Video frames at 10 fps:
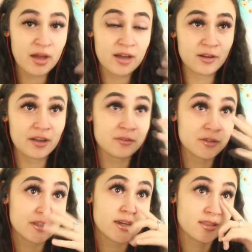Wow, I
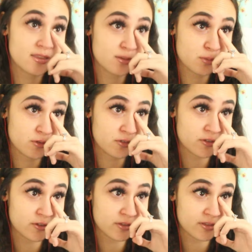really hate this movie
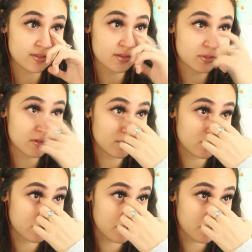for doing this to me so